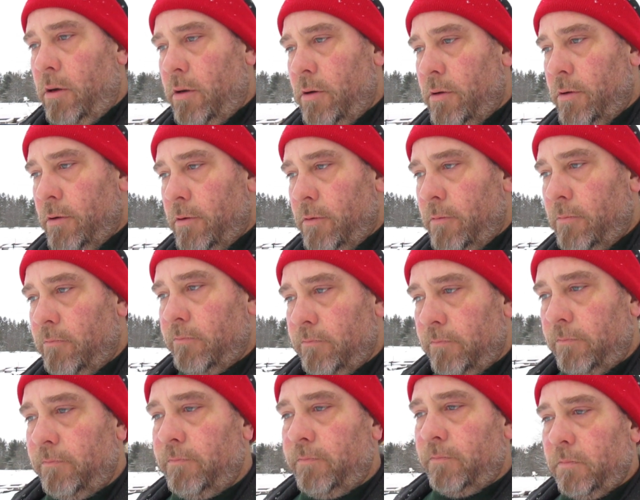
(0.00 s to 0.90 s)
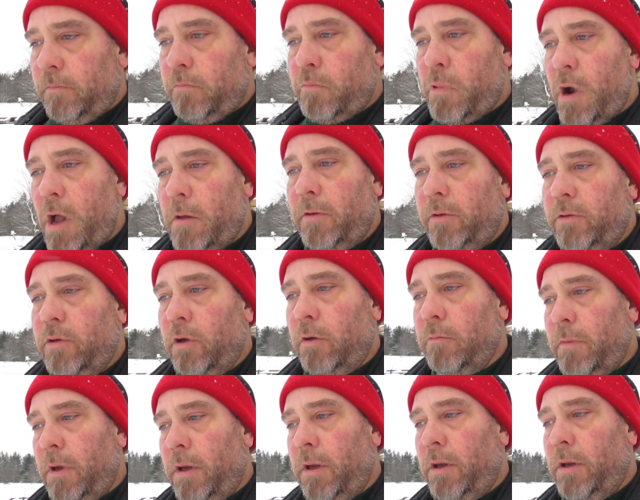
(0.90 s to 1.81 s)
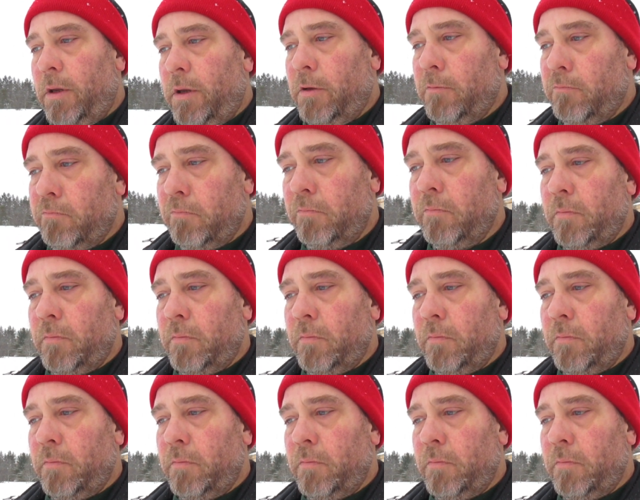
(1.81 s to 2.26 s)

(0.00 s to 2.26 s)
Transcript: Um, probably took me